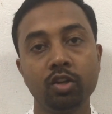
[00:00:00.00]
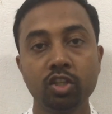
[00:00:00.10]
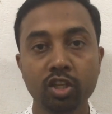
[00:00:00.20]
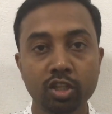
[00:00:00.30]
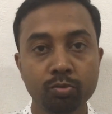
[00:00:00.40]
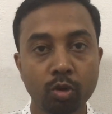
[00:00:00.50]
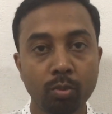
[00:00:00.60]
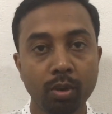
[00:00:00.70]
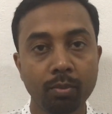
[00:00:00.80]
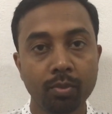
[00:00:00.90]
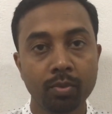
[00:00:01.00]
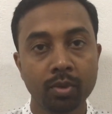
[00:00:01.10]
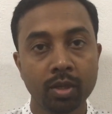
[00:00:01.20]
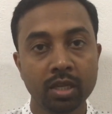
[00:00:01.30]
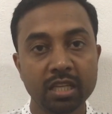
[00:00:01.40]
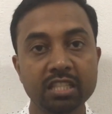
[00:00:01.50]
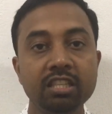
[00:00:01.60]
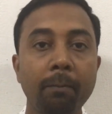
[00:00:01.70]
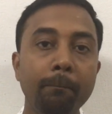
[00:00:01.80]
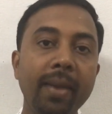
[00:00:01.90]
Research problem is
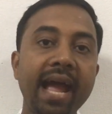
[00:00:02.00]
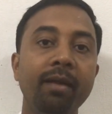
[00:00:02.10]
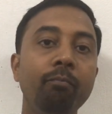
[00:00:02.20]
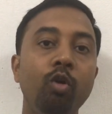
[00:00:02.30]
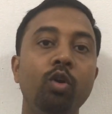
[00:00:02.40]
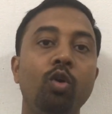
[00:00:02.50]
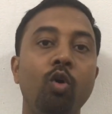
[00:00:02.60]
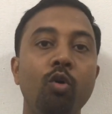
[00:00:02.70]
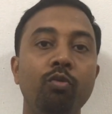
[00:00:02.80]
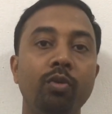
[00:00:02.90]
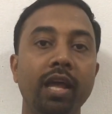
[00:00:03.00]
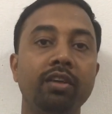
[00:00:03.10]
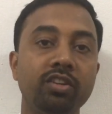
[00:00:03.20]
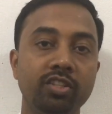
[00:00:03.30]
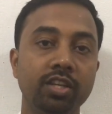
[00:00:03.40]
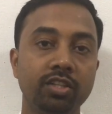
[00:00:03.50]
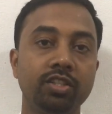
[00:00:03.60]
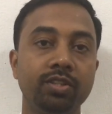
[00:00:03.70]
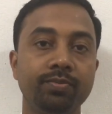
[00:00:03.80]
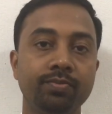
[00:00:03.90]
the backbone of a research